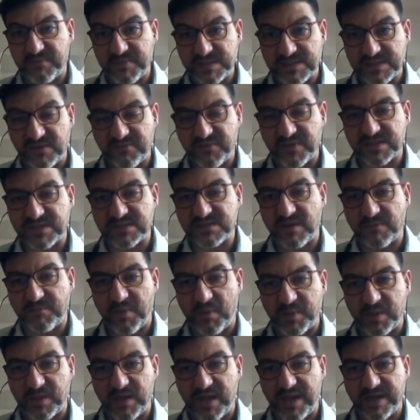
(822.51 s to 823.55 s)
specific
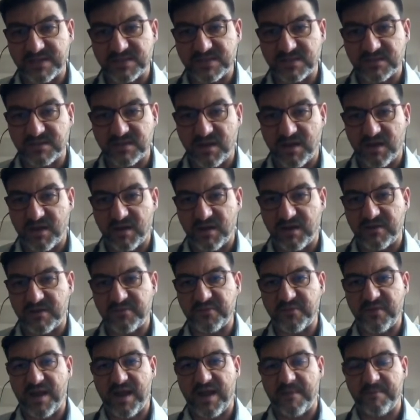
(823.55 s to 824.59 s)
subpopulation of
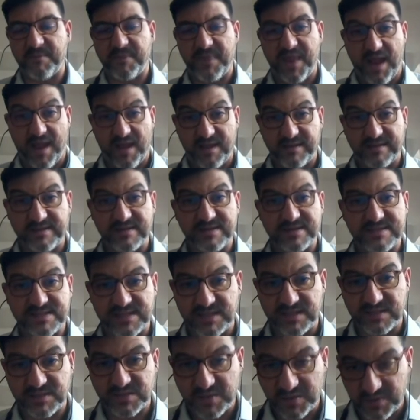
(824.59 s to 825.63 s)

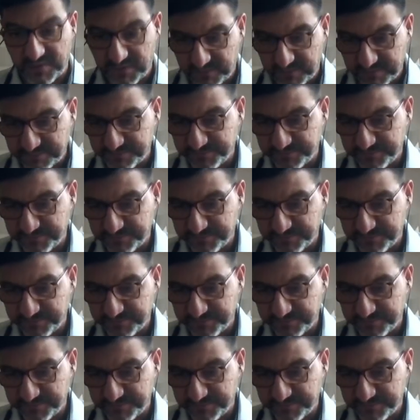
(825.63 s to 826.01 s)
ILC2.